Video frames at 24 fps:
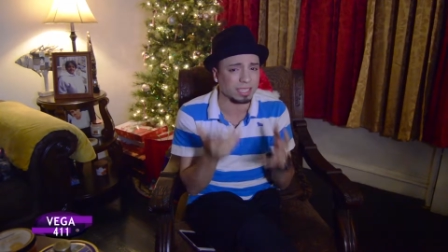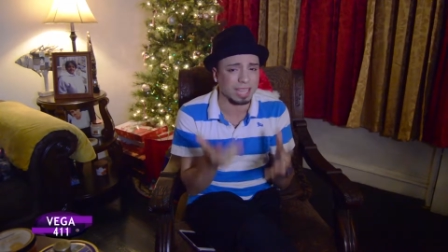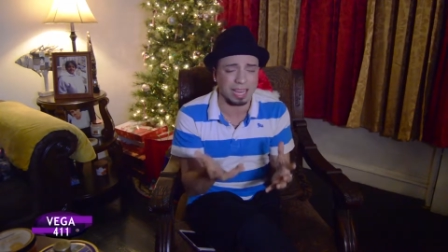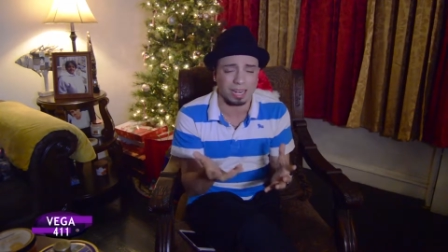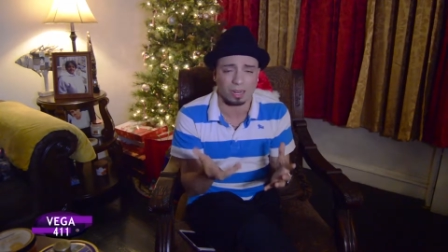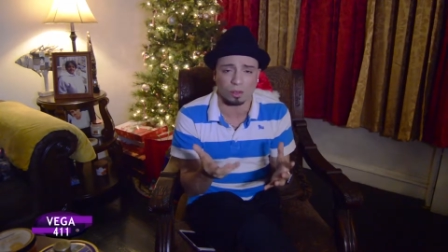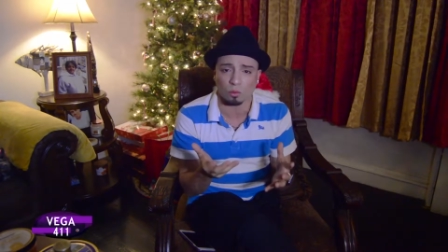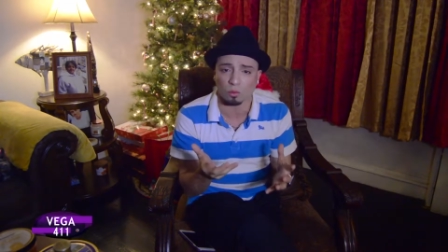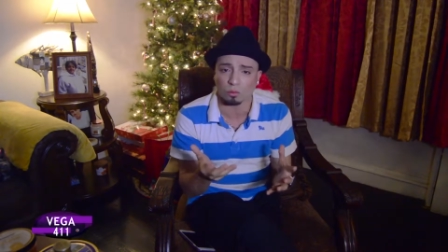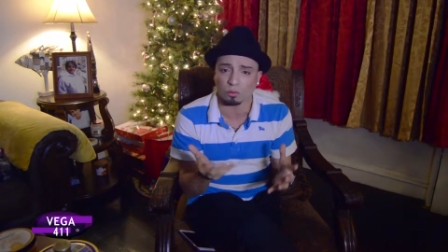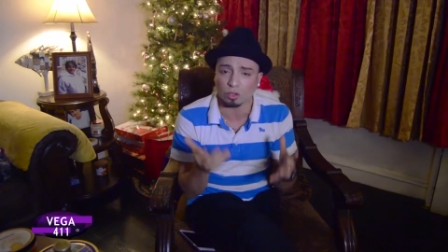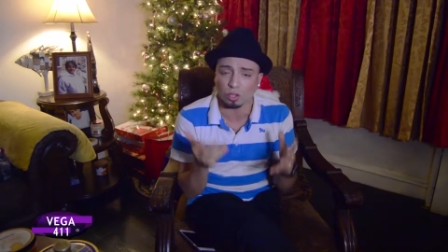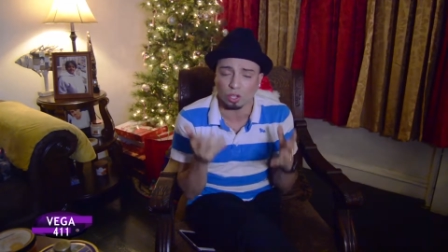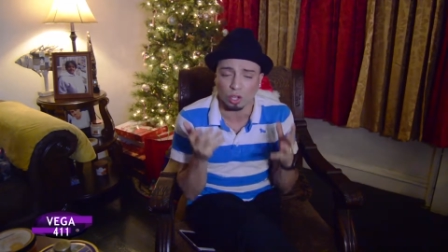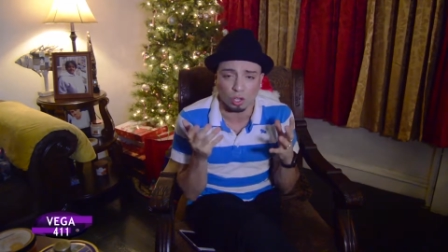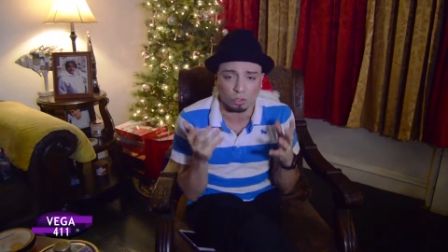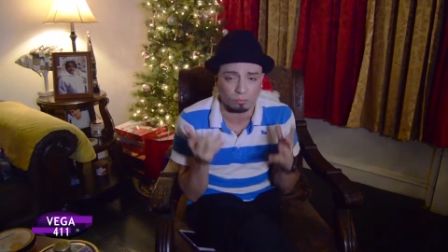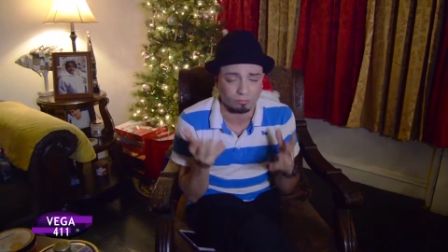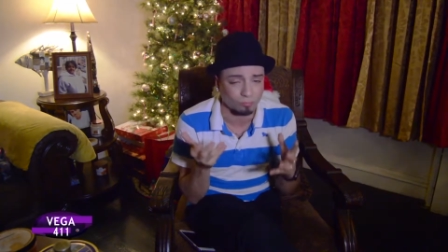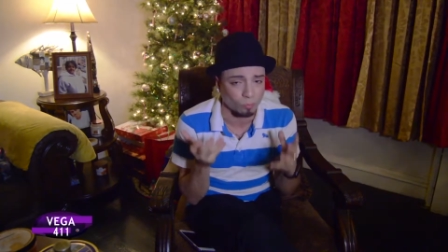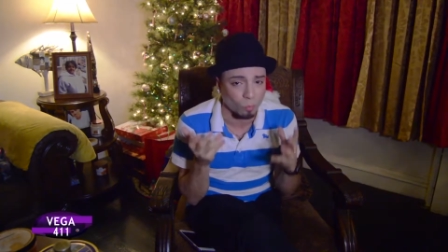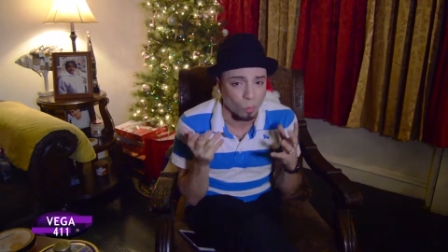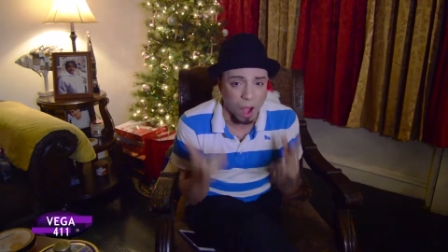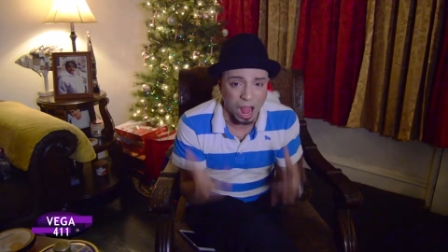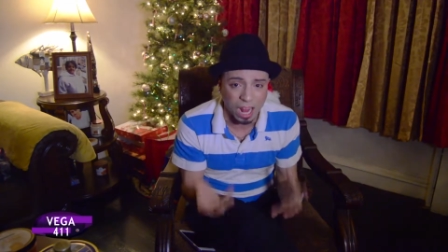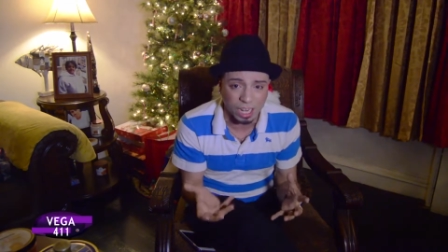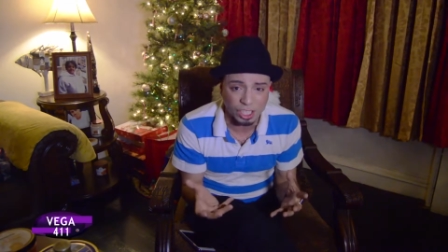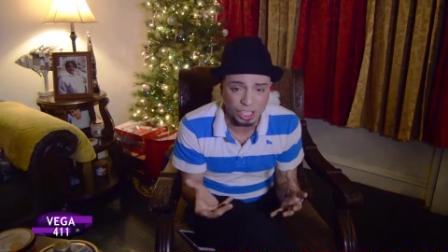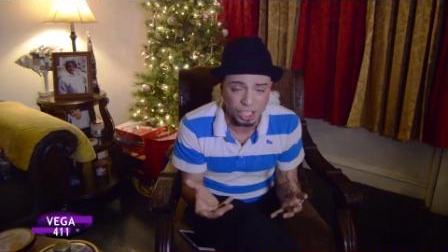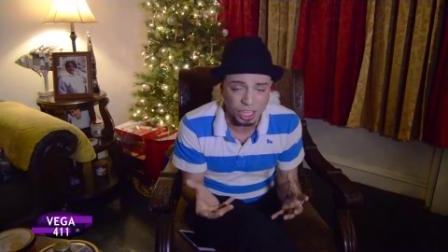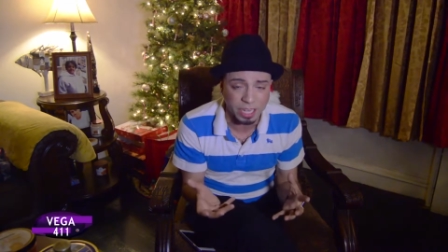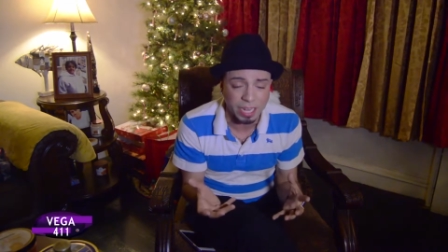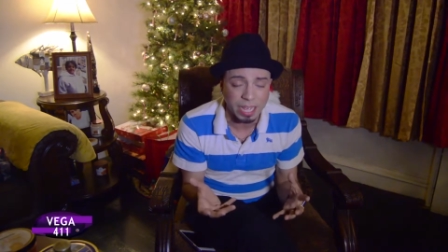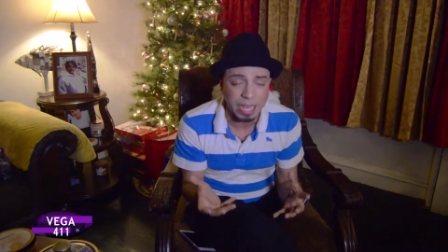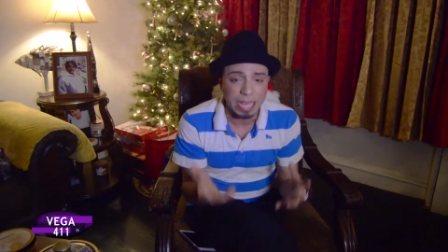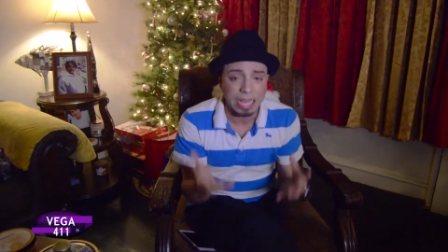gotta watch
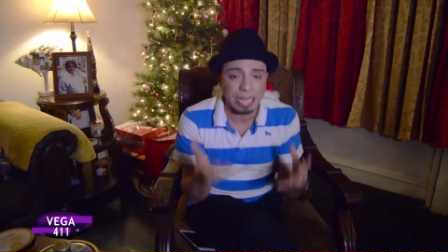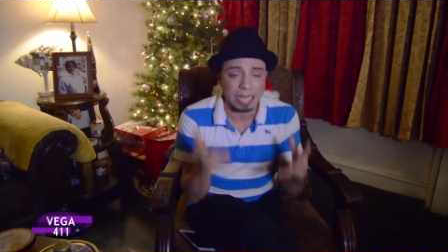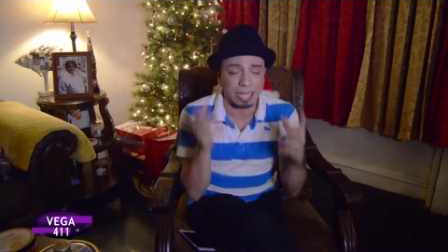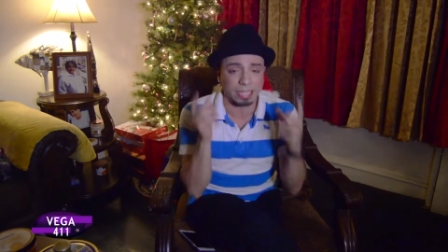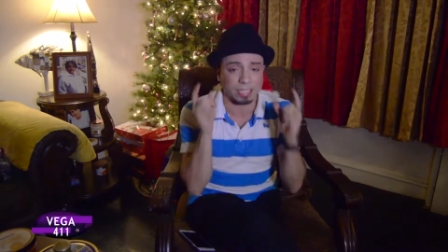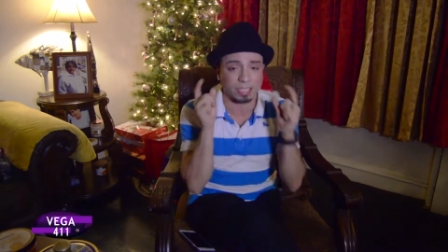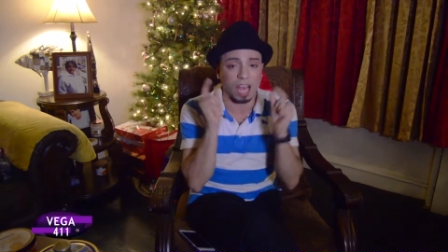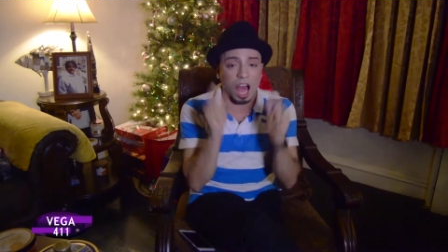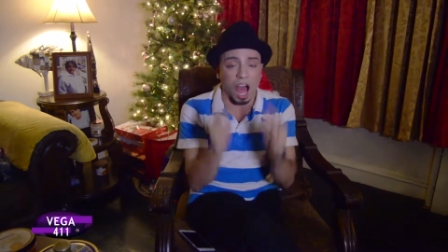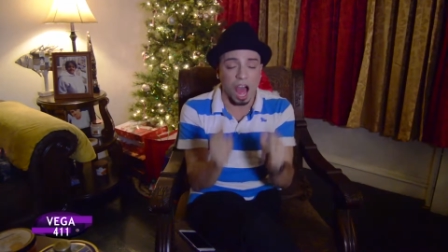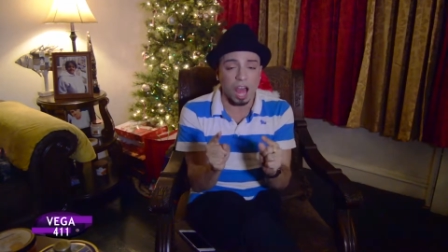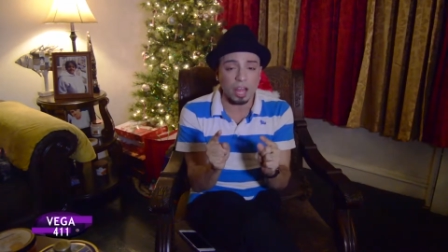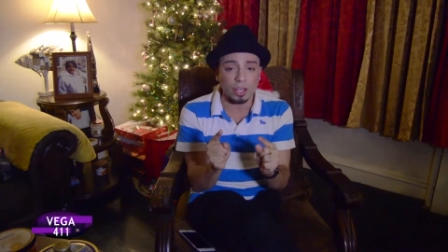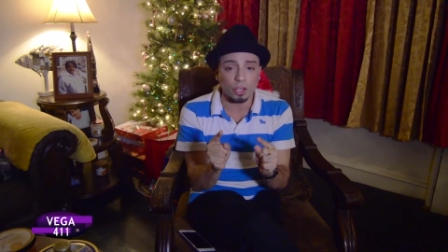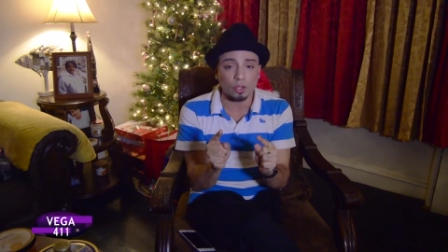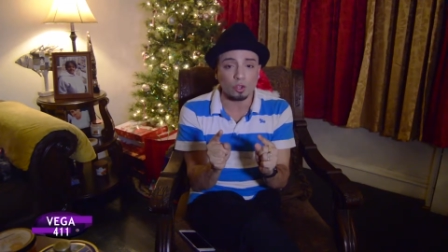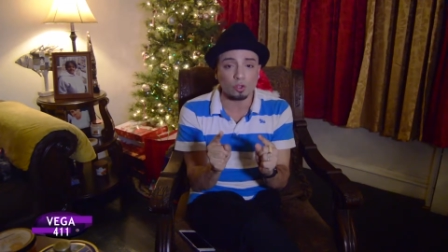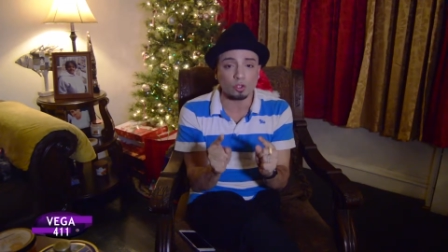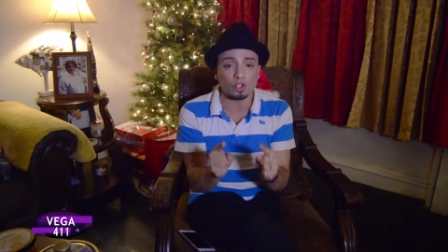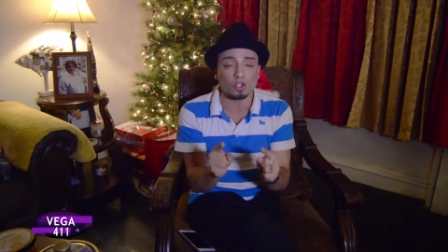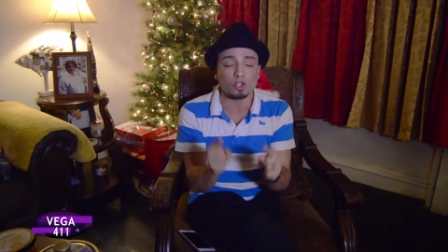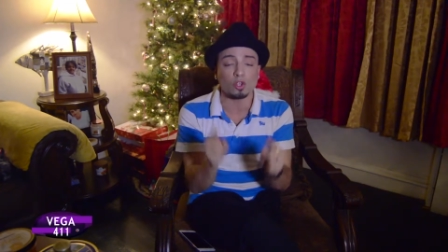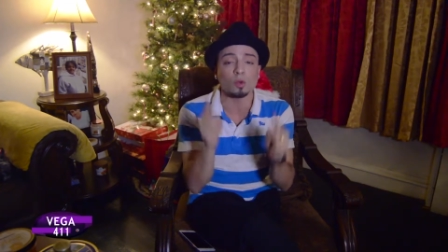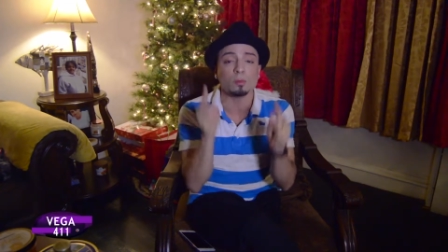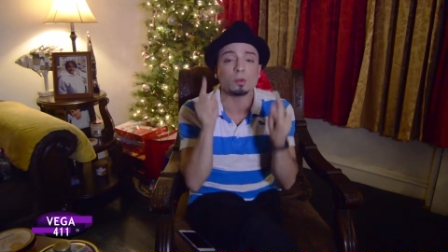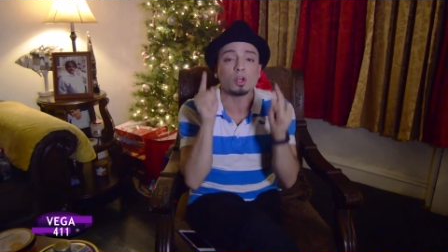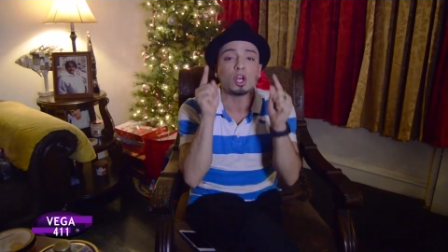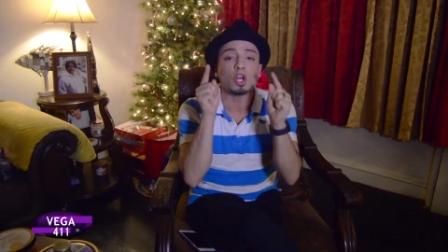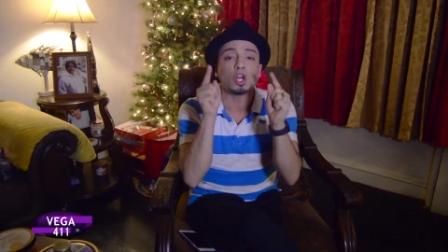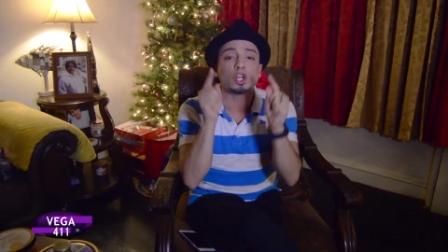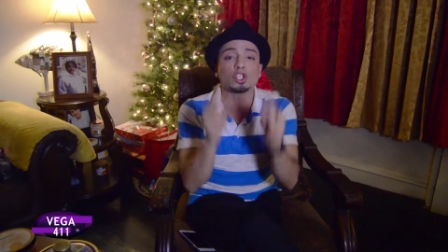it. It's on YouTube.